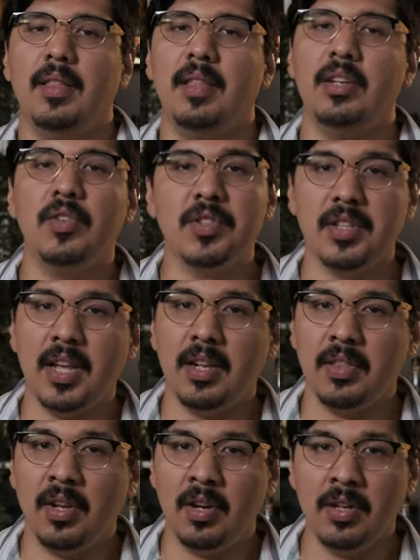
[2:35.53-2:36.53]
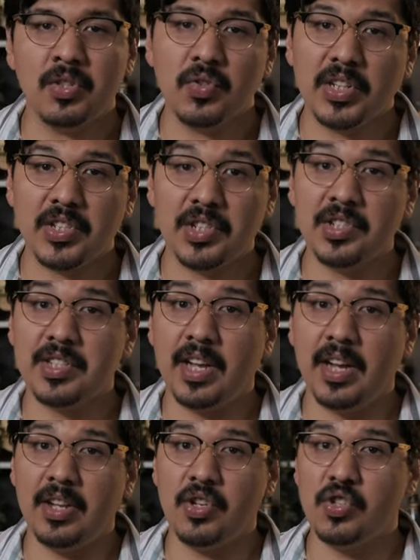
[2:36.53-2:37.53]
They do state in their instructions
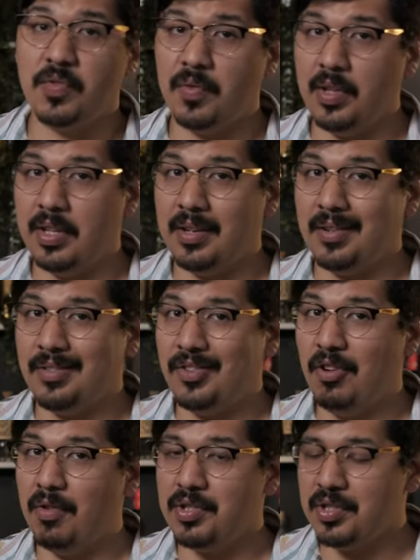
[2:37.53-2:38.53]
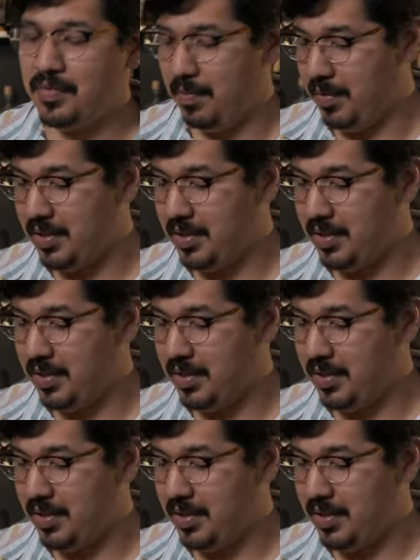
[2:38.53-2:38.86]
that you should fill it two inches from the